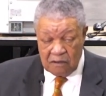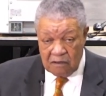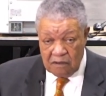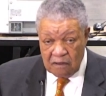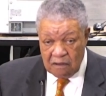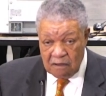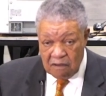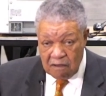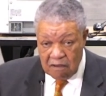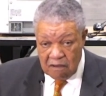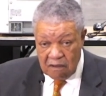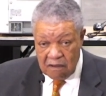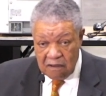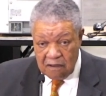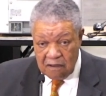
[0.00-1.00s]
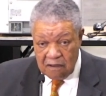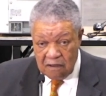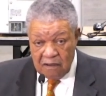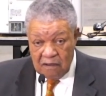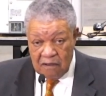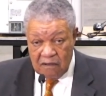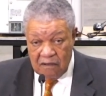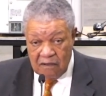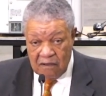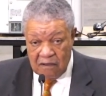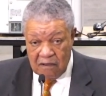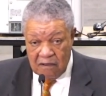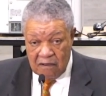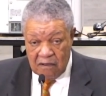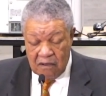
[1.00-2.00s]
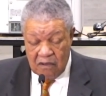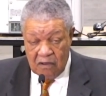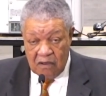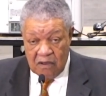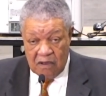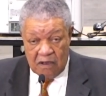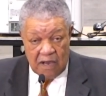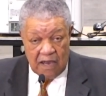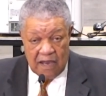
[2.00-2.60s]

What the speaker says: [no speech]